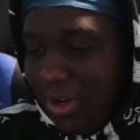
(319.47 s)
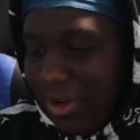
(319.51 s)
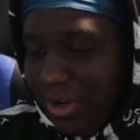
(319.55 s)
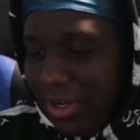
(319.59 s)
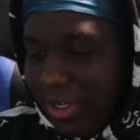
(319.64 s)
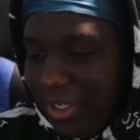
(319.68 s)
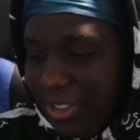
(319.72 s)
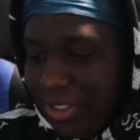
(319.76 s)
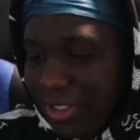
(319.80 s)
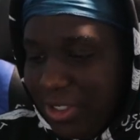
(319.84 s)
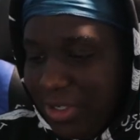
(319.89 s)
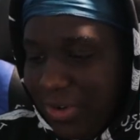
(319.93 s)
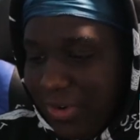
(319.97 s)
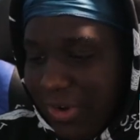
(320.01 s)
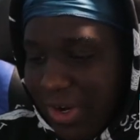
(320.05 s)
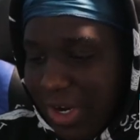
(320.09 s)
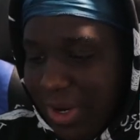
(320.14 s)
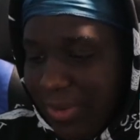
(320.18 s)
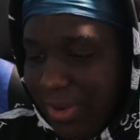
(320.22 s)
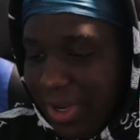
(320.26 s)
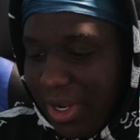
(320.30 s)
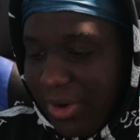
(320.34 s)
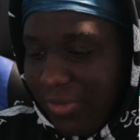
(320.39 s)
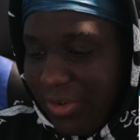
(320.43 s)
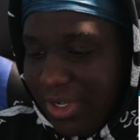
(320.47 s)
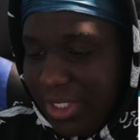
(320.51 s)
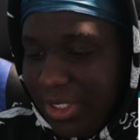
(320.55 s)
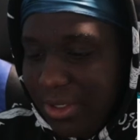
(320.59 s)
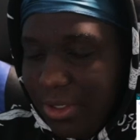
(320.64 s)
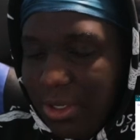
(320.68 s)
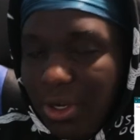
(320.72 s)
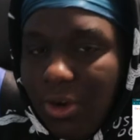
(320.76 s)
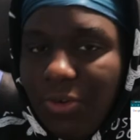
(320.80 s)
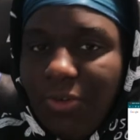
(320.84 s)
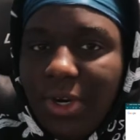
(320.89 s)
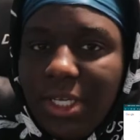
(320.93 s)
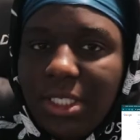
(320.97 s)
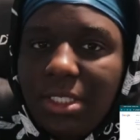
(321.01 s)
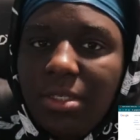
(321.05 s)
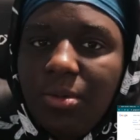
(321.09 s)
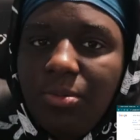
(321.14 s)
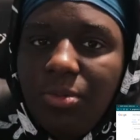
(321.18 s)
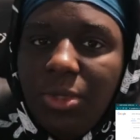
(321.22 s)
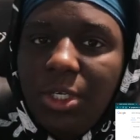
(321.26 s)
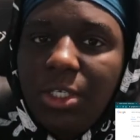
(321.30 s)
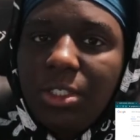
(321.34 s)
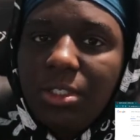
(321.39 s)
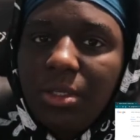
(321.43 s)
Instagram, like rest
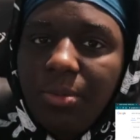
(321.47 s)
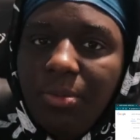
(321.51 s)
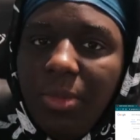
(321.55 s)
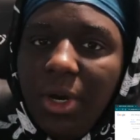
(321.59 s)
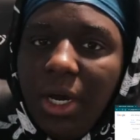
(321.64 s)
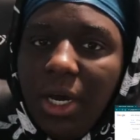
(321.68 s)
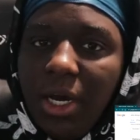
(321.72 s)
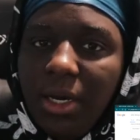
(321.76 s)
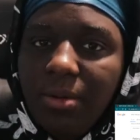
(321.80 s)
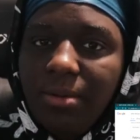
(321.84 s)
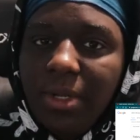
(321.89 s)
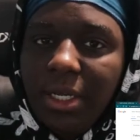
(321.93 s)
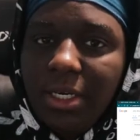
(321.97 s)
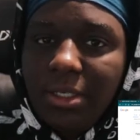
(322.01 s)
in peace to Pop.